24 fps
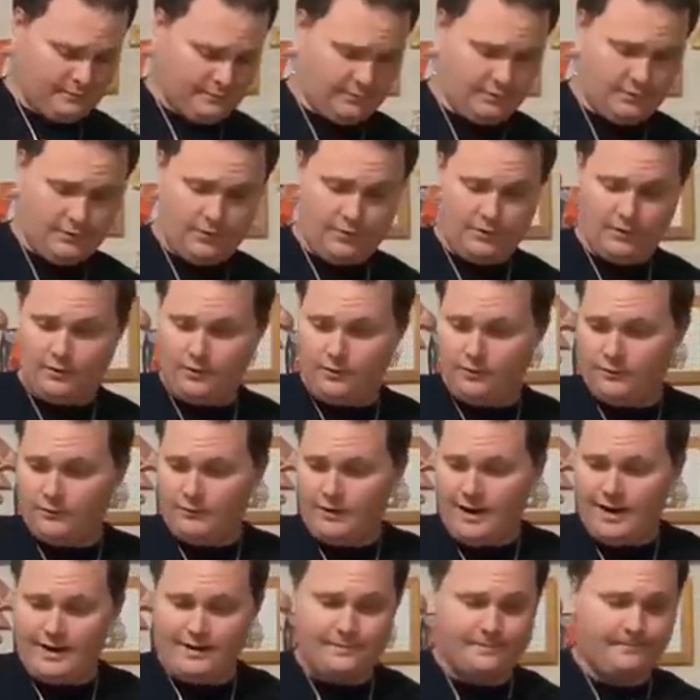
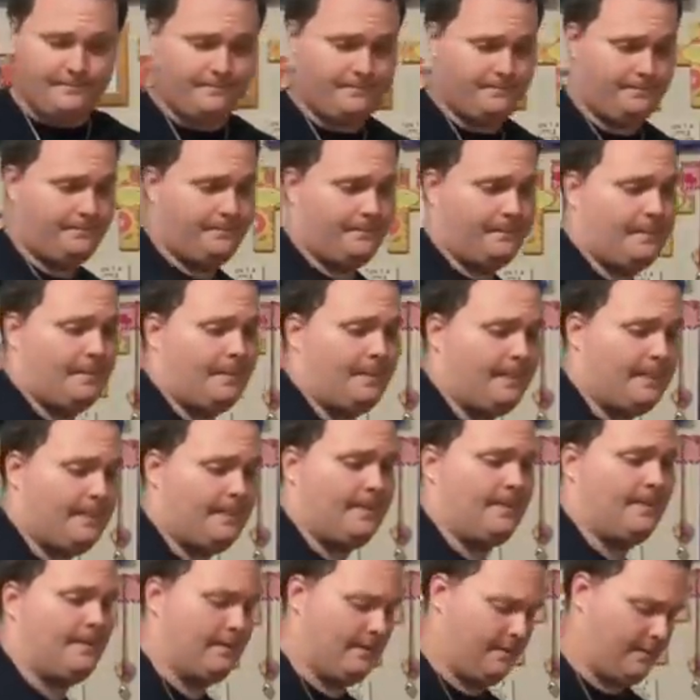Alright.
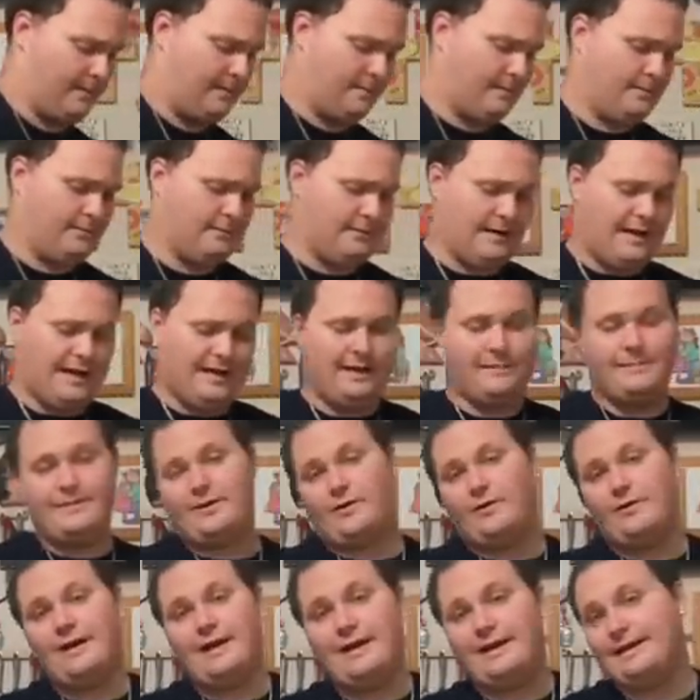Now let me
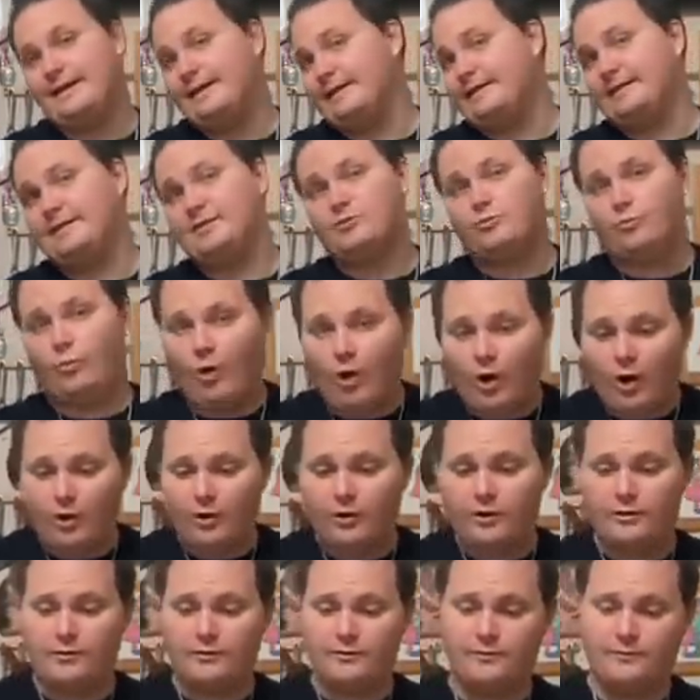go ahead and get this
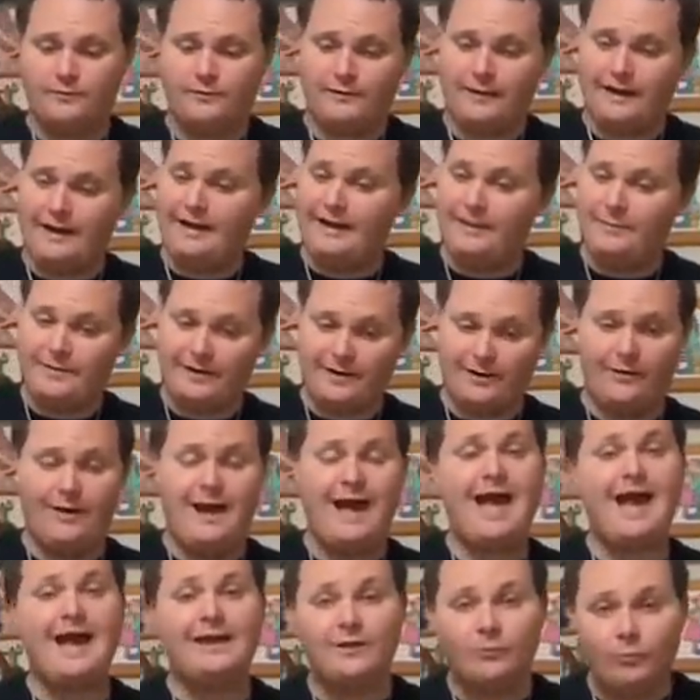water. And then we're going to
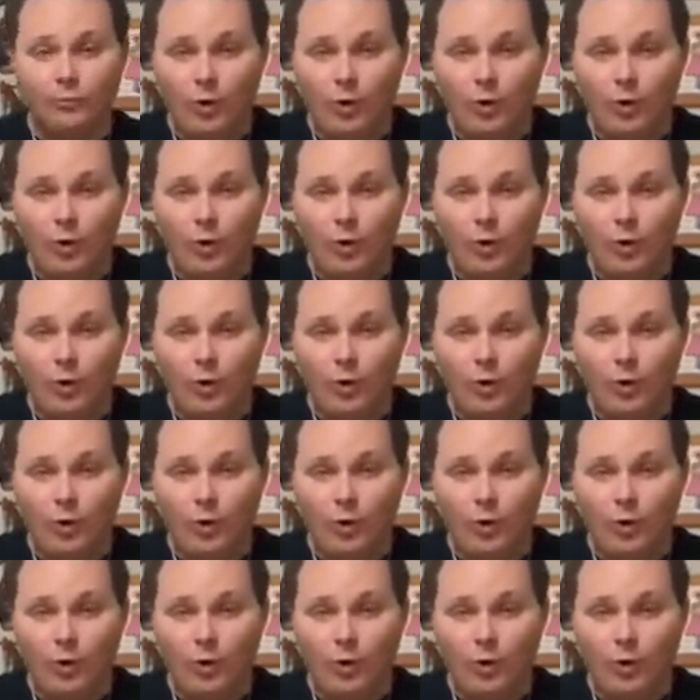add the